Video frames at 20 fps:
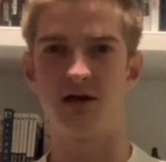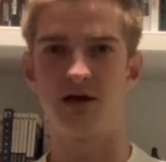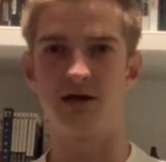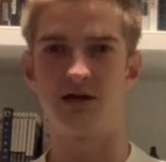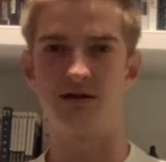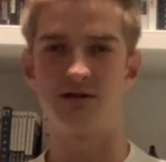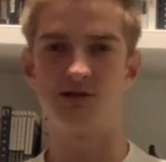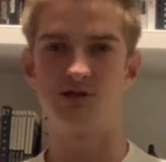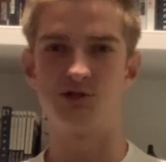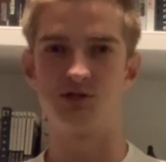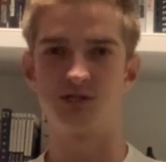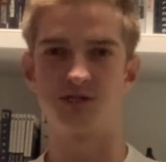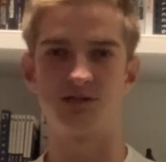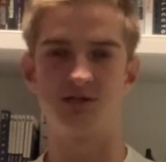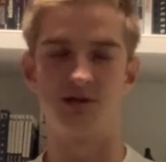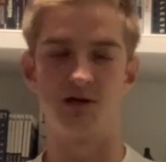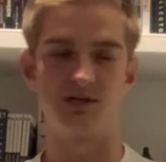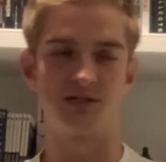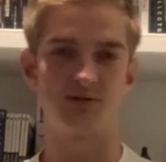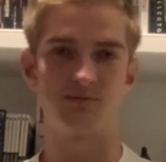and he just
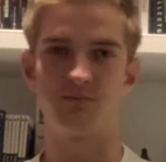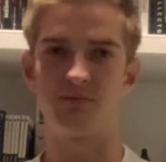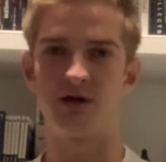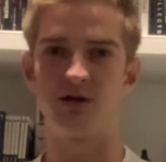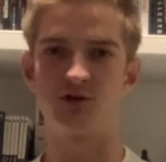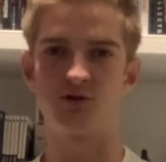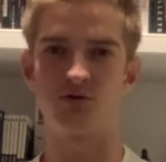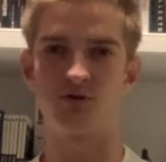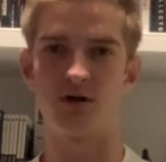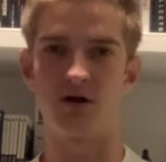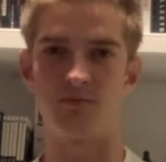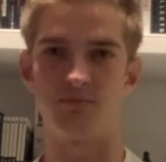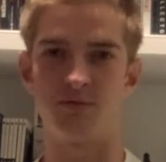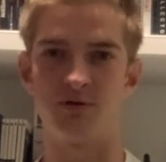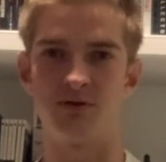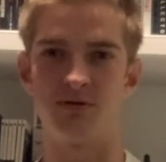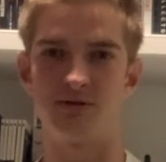doesn't measure up.